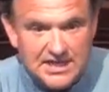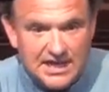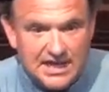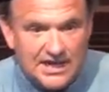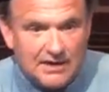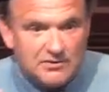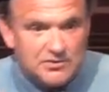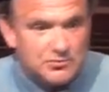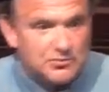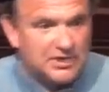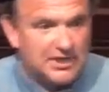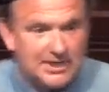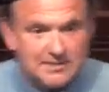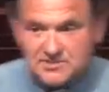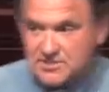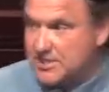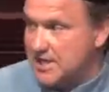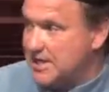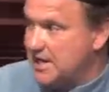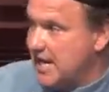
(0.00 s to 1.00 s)
And I was really
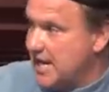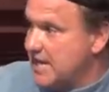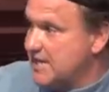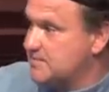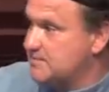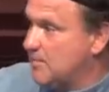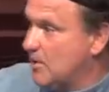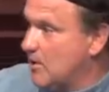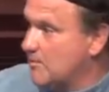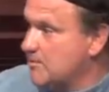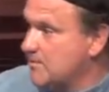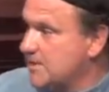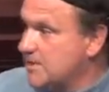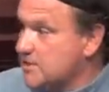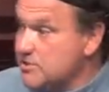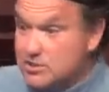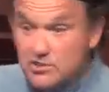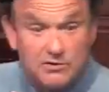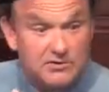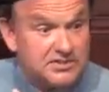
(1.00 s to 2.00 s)
upset, and I asked Barbara,
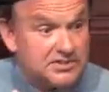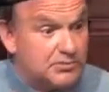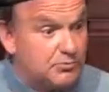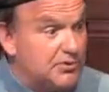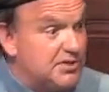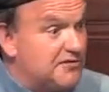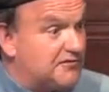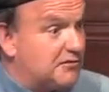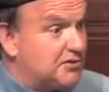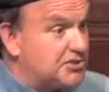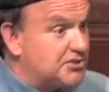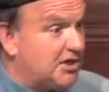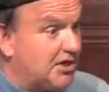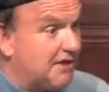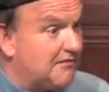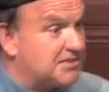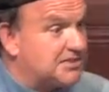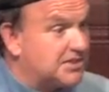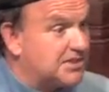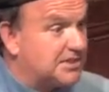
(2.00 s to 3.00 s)
because you know, when you first start
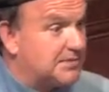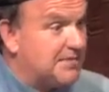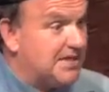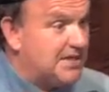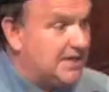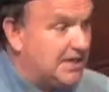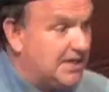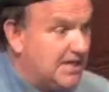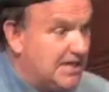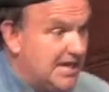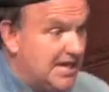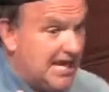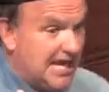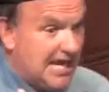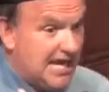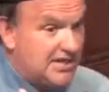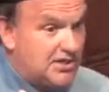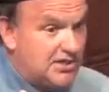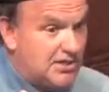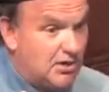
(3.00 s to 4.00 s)
off as a comedian,
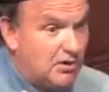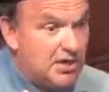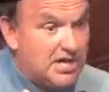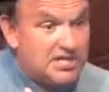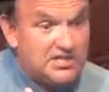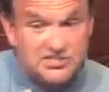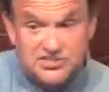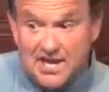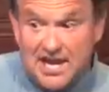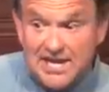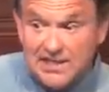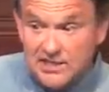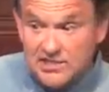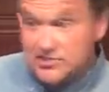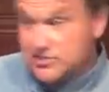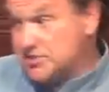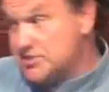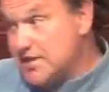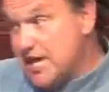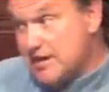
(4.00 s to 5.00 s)
and you know,
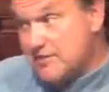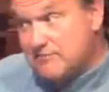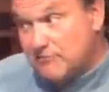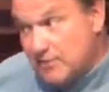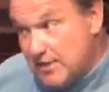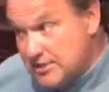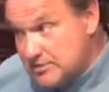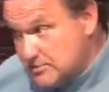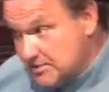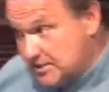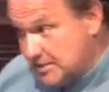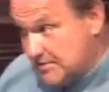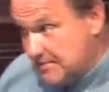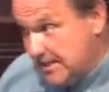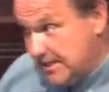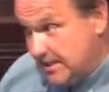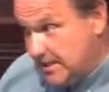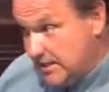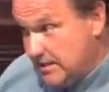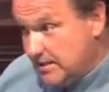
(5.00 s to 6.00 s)
silence is not a friend to a
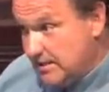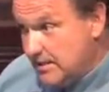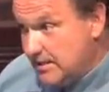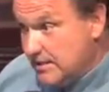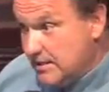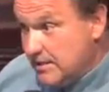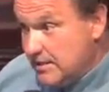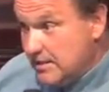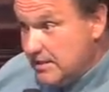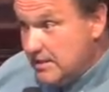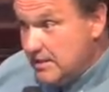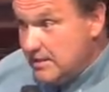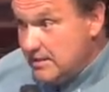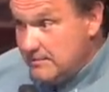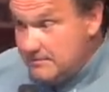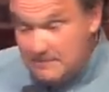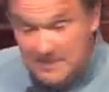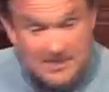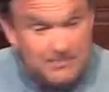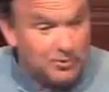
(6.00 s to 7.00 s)
comedian.
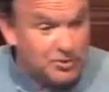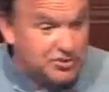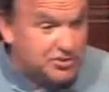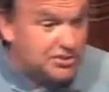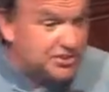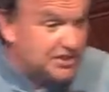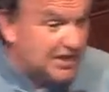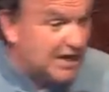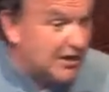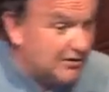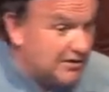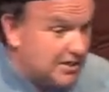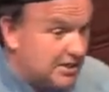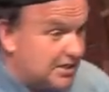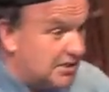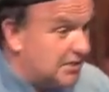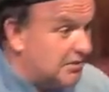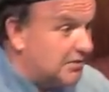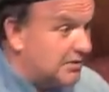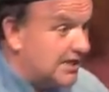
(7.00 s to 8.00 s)
People staring at
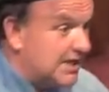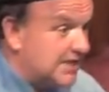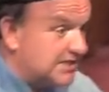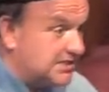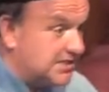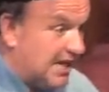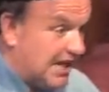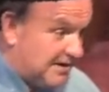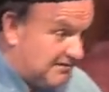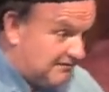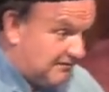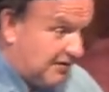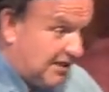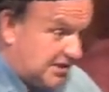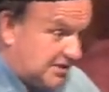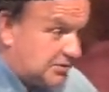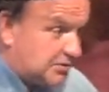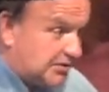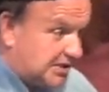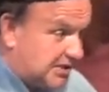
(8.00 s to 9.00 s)
you is not a
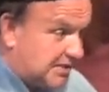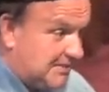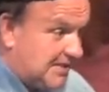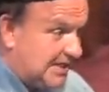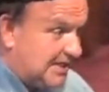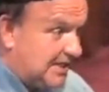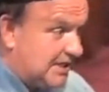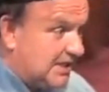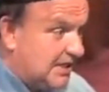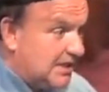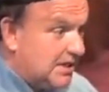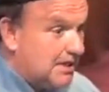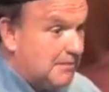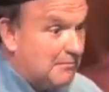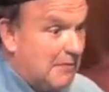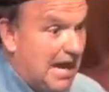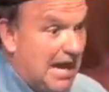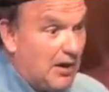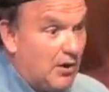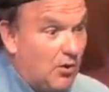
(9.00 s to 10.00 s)
friend to a comedian.
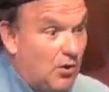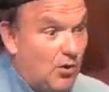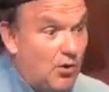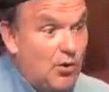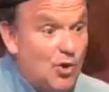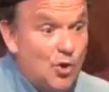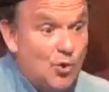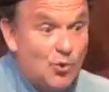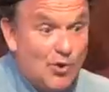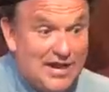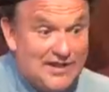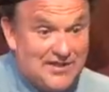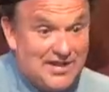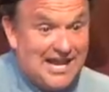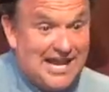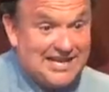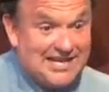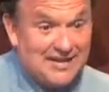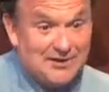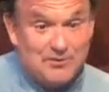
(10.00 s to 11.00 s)
My whole way
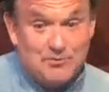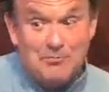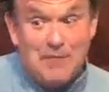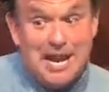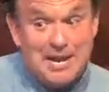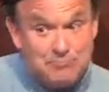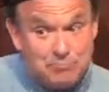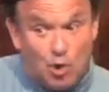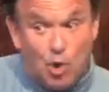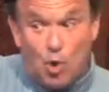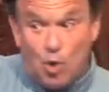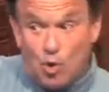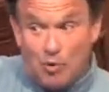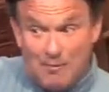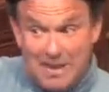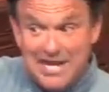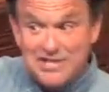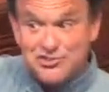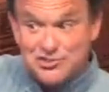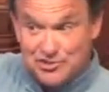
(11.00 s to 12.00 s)
that I get my poll,
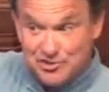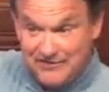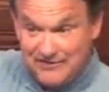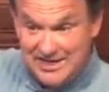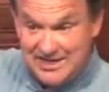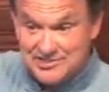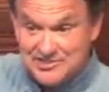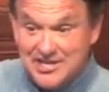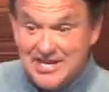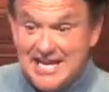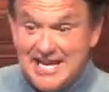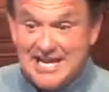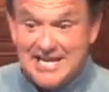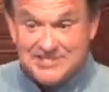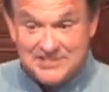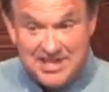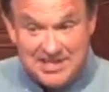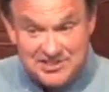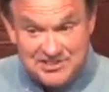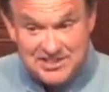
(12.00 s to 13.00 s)
my surveys,
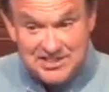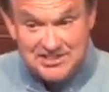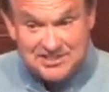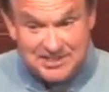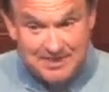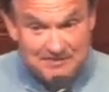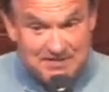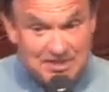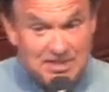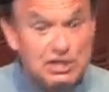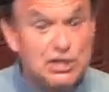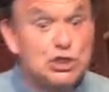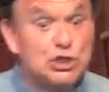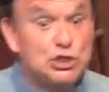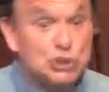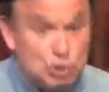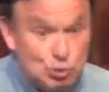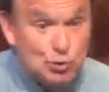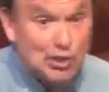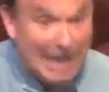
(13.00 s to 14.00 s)
is I say something,
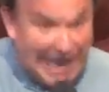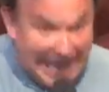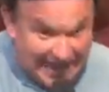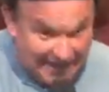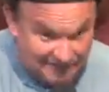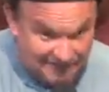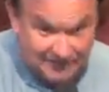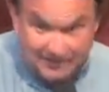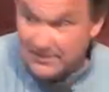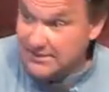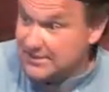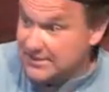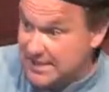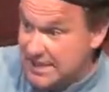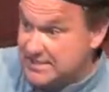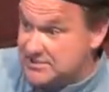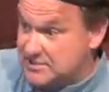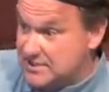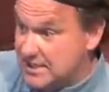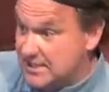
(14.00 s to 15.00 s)
you laugh.
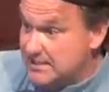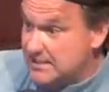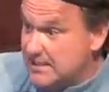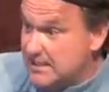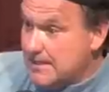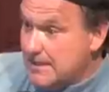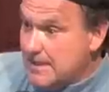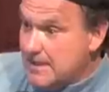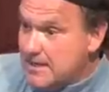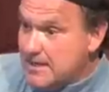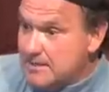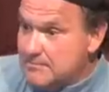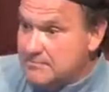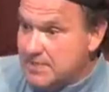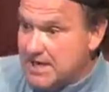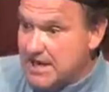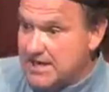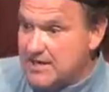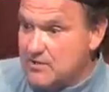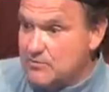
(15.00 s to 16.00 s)
That's it.
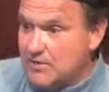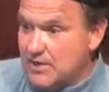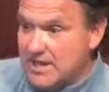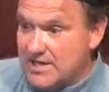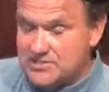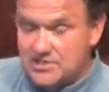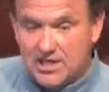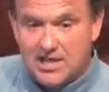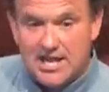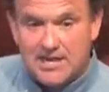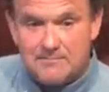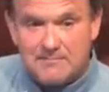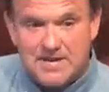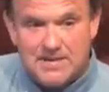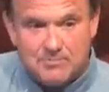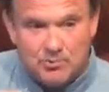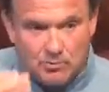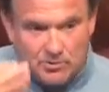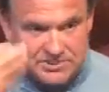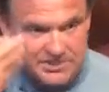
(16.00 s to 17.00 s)
But I didn't realize a lot of
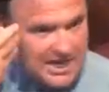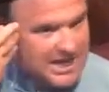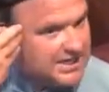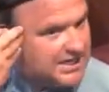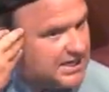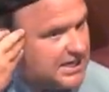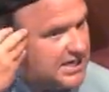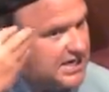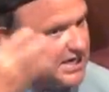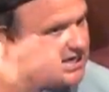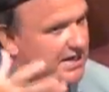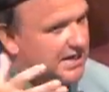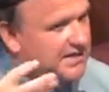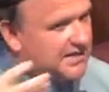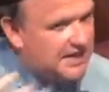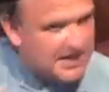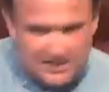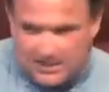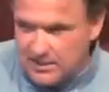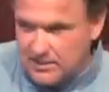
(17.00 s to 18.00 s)
people were taking it in and
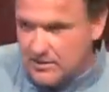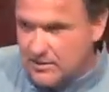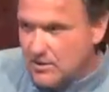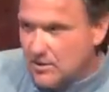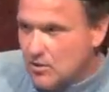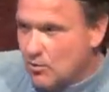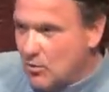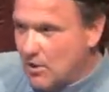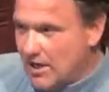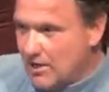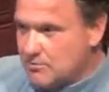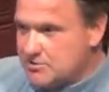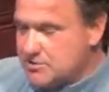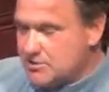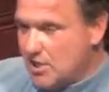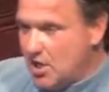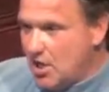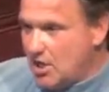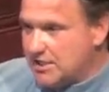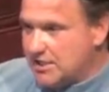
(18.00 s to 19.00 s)
thinking while I was
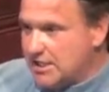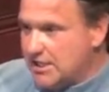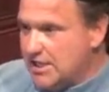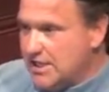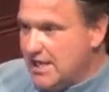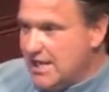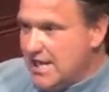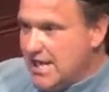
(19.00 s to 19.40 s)
talking.